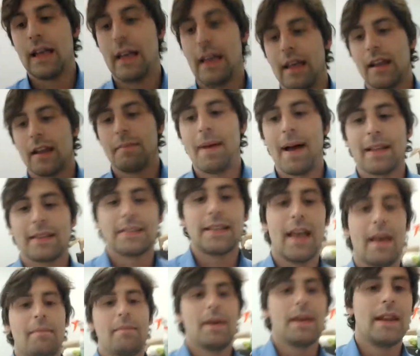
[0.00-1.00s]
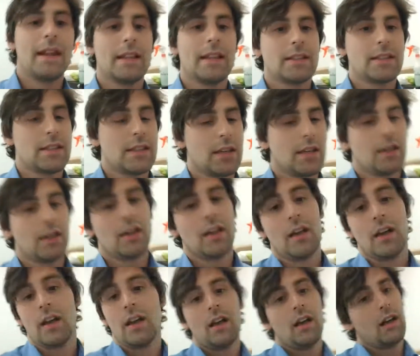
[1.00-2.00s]
In about 10 minutes,
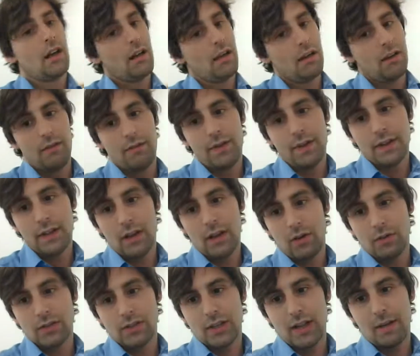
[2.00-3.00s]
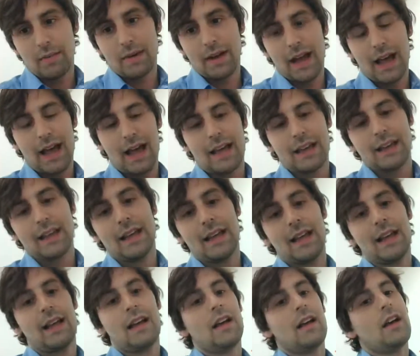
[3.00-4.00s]
a video is coming on
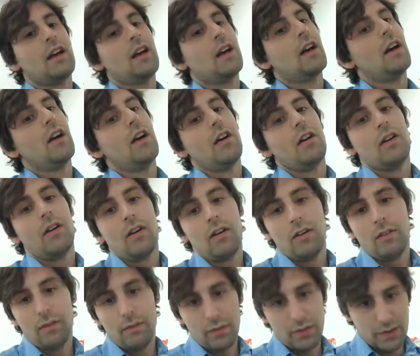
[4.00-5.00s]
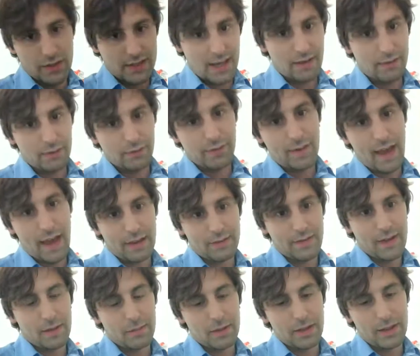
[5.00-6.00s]
for the 7-fact
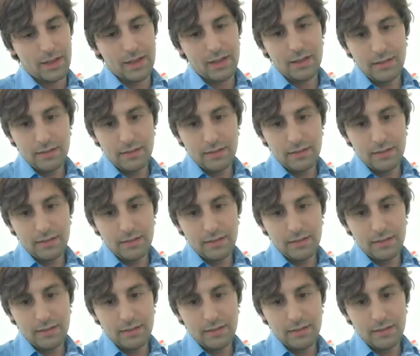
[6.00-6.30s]
family.